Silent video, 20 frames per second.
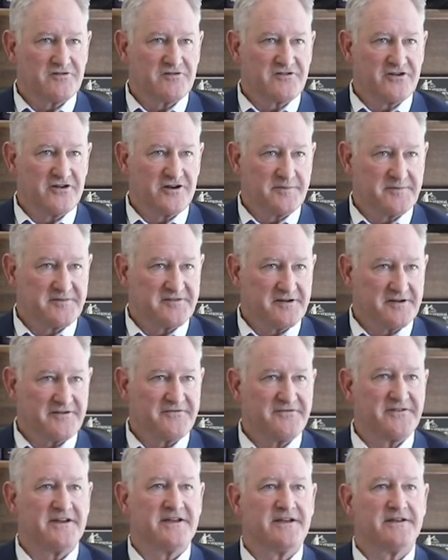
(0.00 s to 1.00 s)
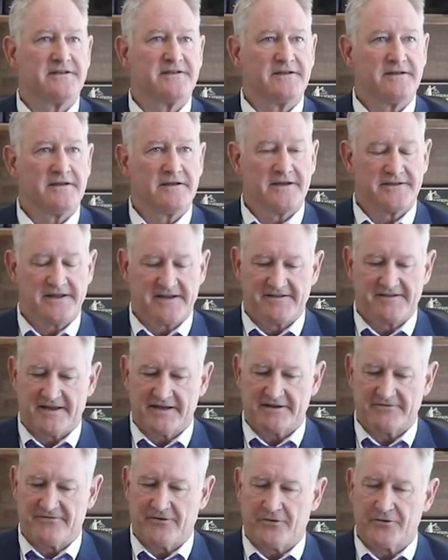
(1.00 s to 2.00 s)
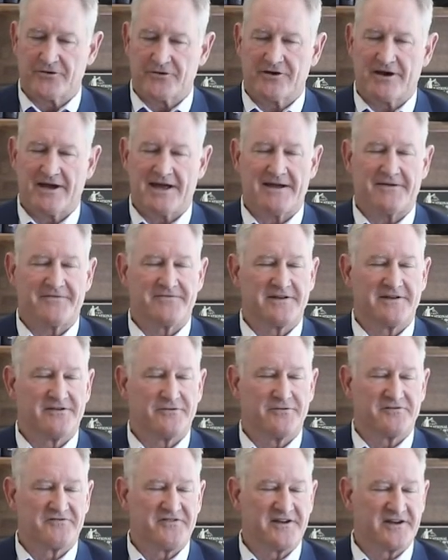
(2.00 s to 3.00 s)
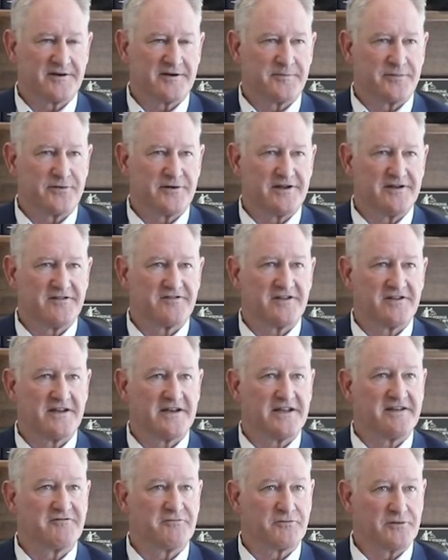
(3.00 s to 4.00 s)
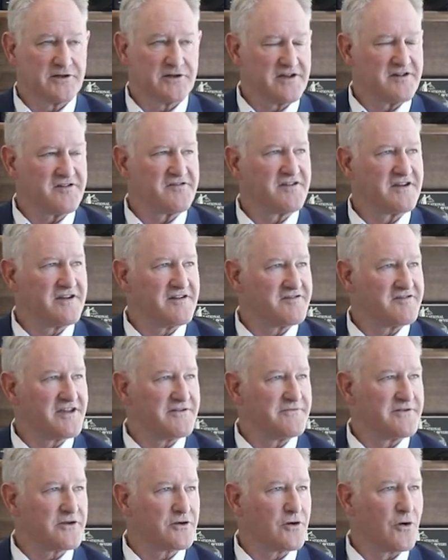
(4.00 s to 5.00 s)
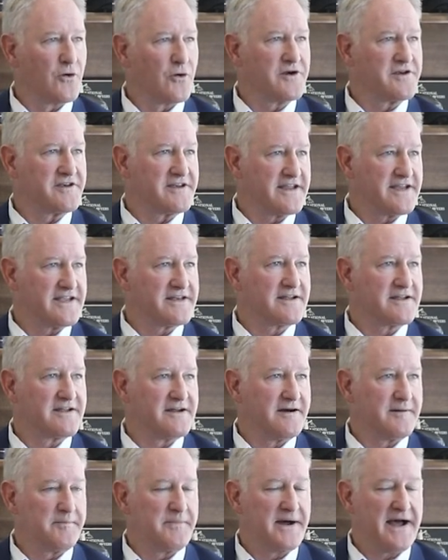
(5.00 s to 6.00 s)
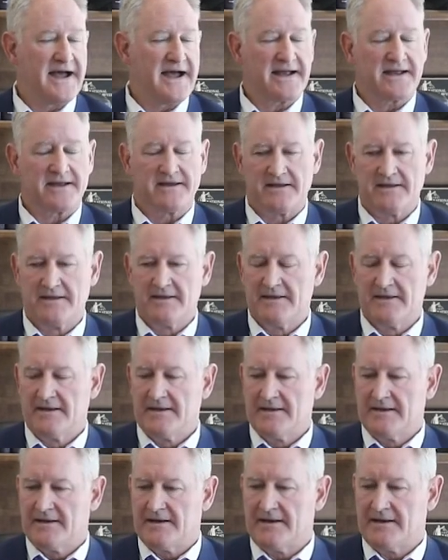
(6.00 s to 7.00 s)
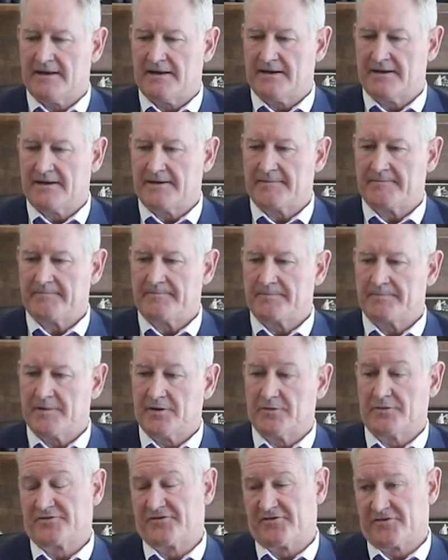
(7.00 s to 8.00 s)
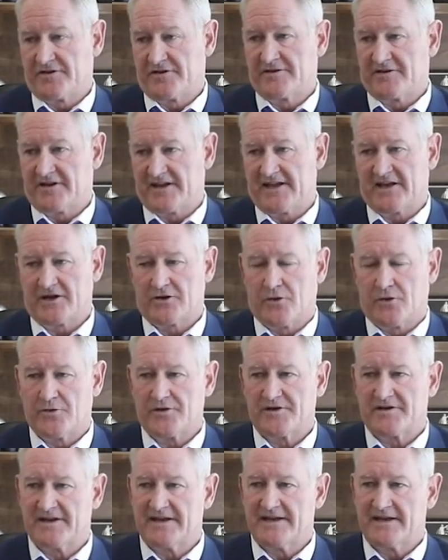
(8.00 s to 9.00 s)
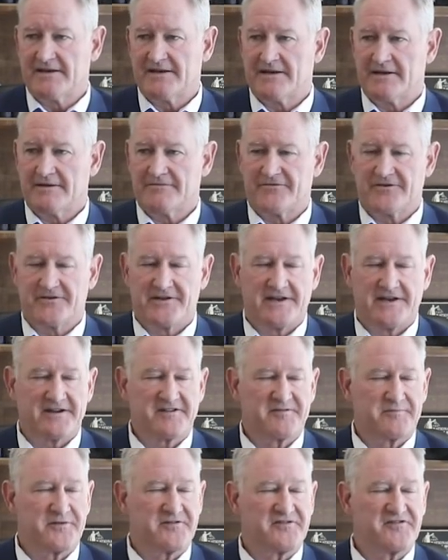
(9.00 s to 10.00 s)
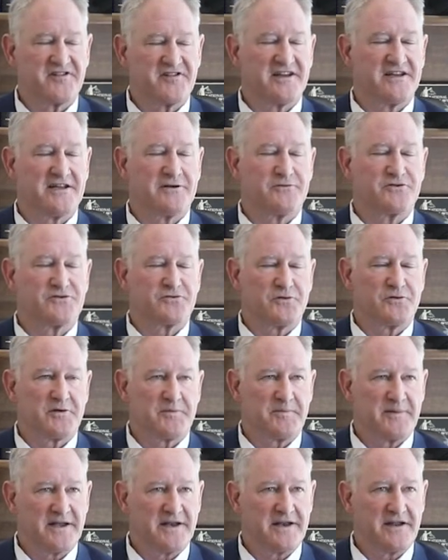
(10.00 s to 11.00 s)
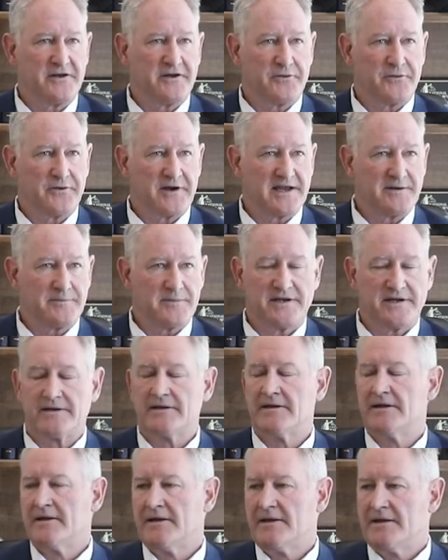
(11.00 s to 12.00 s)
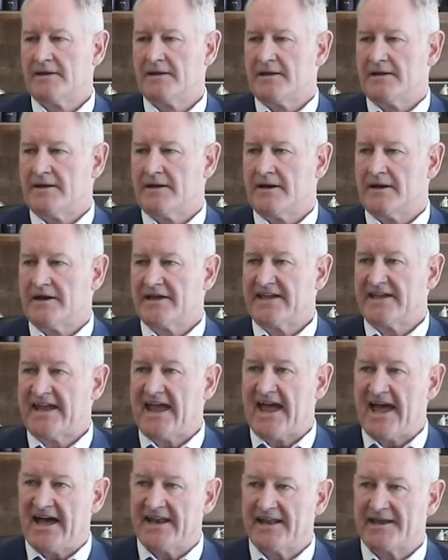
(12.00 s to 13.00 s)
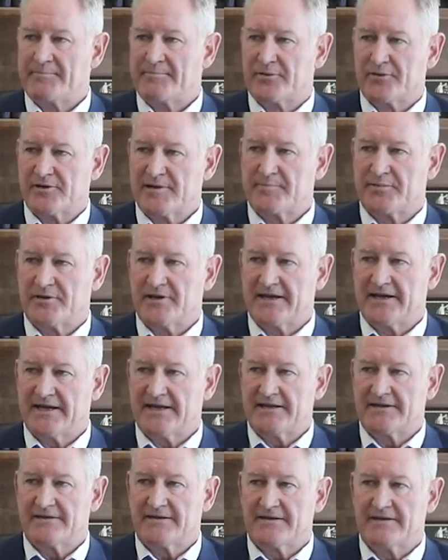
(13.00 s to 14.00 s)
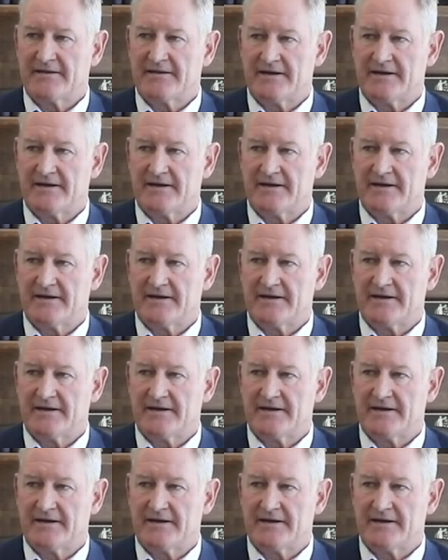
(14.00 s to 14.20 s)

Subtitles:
was turn himself in, they take a photograph, they do his fingerprints, and then he's released and he's given a court date to come back or to get a court date for the next proceeding, which would have been an arraignment. He had a pre-planned